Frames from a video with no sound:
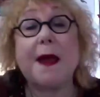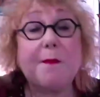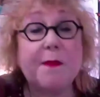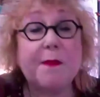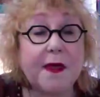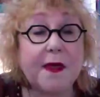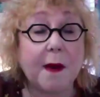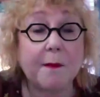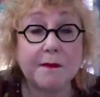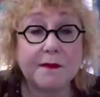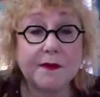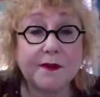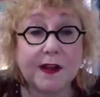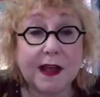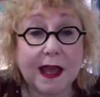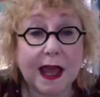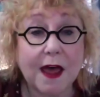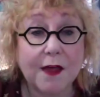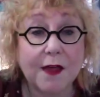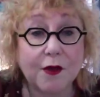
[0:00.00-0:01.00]
them
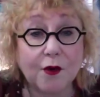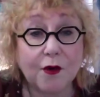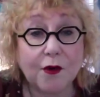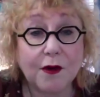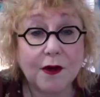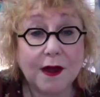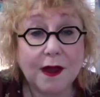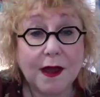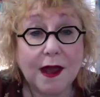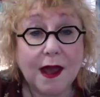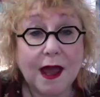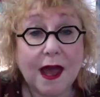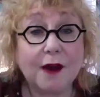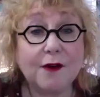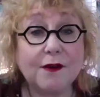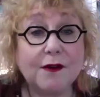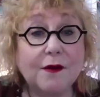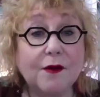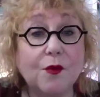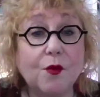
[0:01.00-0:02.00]
together
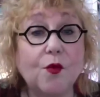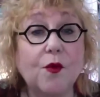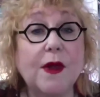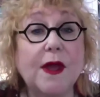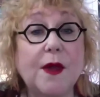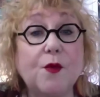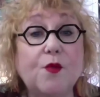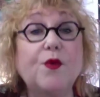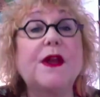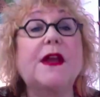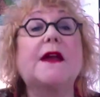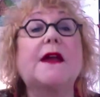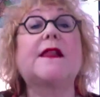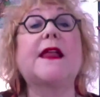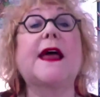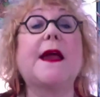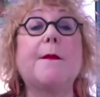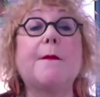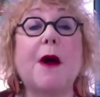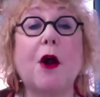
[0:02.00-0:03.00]
and we
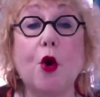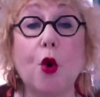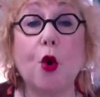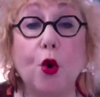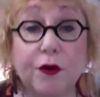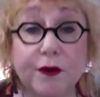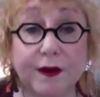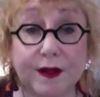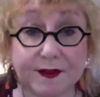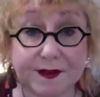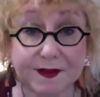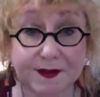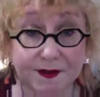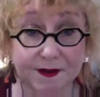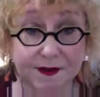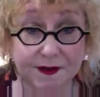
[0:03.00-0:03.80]
reclaim our wholeness.